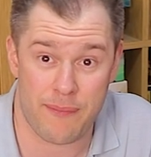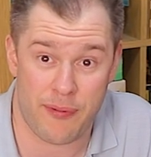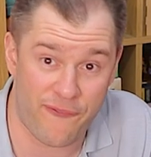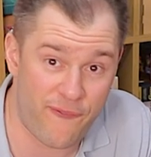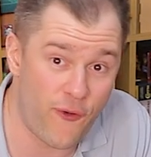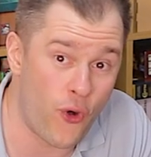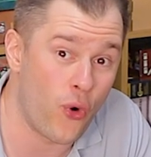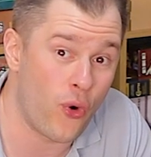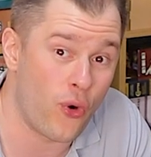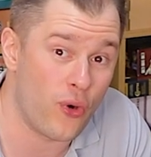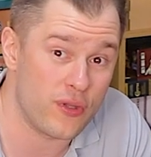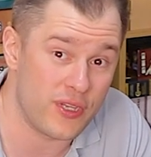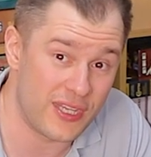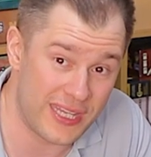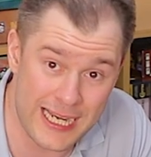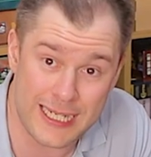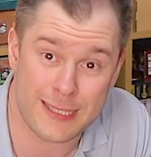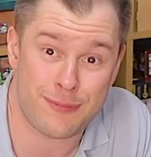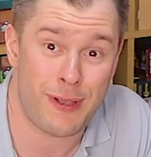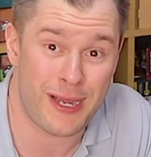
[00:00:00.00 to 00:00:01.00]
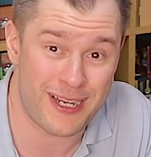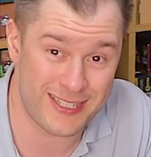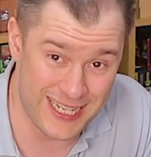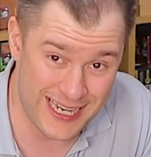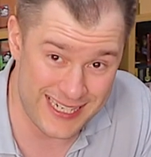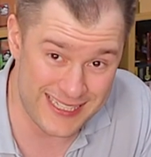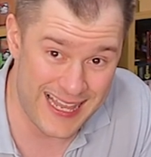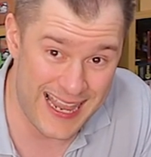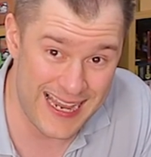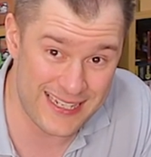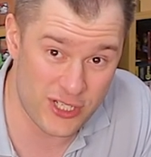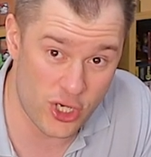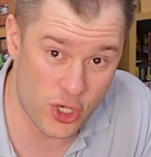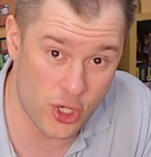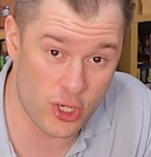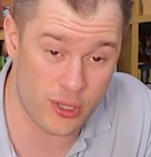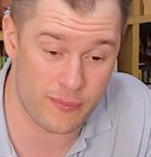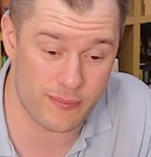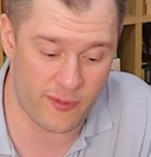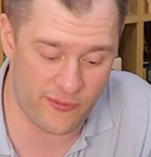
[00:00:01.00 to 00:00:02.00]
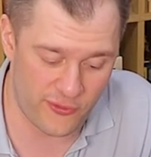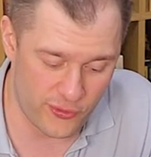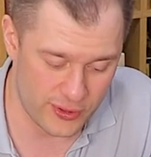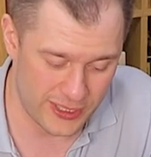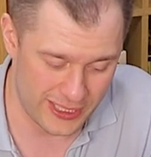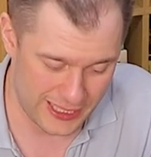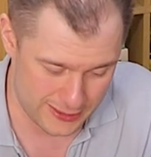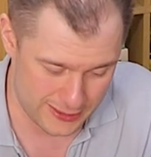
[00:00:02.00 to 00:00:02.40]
before the next player takes their turn, before the